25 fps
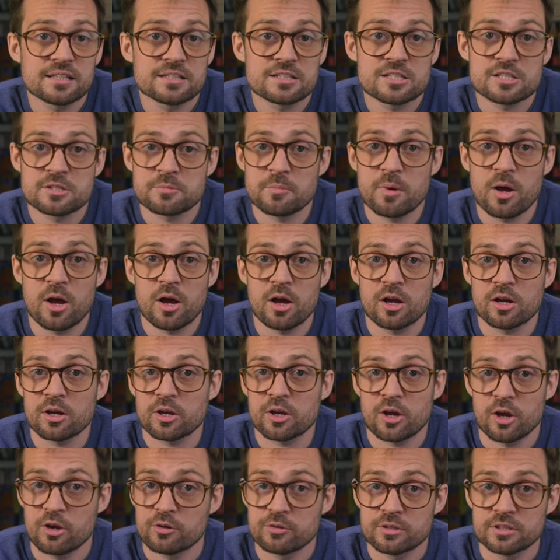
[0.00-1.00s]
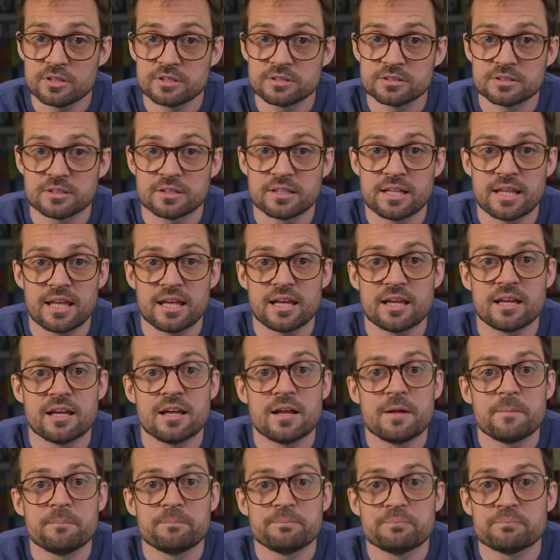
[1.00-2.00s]
smart coders and their
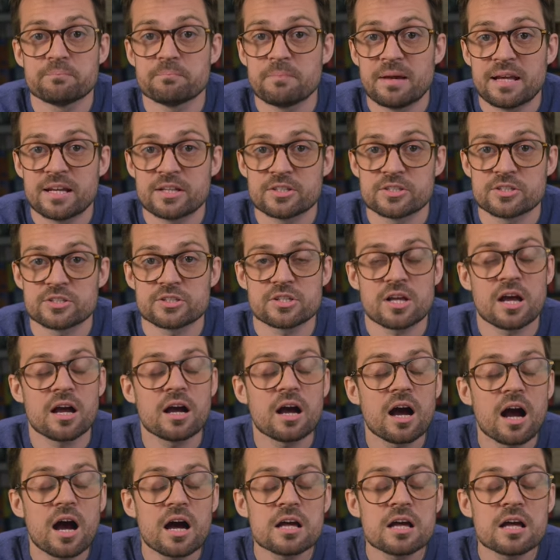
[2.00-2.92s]
managers are